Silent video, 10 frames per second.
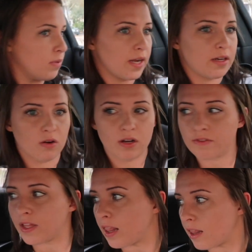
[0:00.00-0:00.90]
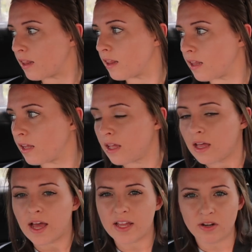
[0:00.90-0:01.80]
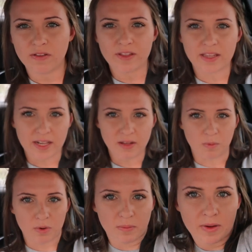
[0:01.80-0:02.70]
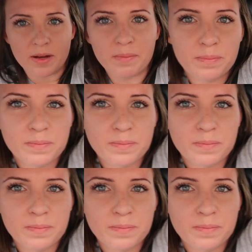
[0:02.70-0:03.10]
but I don't even let it warm up.